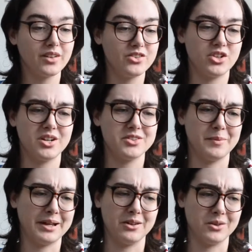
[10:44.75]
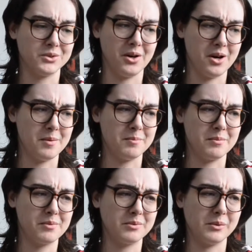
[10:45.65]
She calls him like an Uncle Tom,
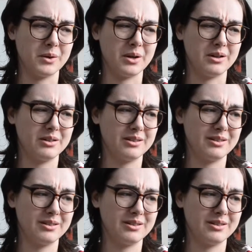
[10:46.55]
or